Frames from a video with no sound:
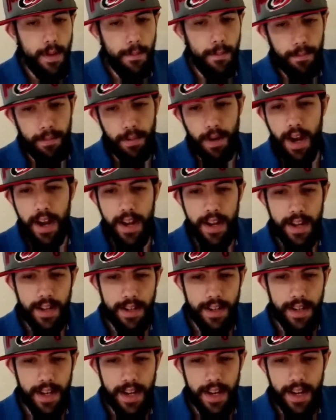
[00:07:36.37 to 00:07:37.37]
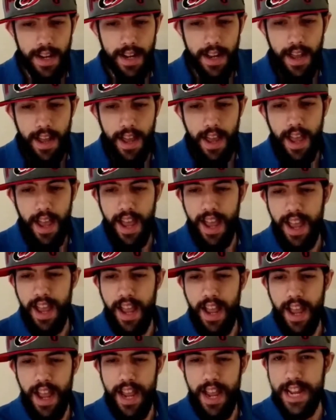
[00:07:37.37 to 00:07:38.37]
Brian D.
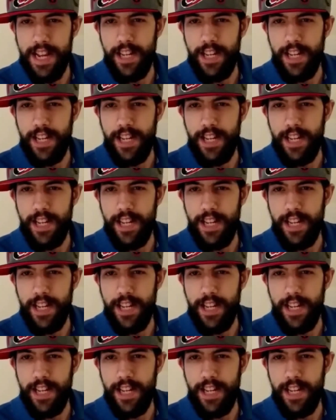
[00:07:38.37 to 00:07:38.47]
A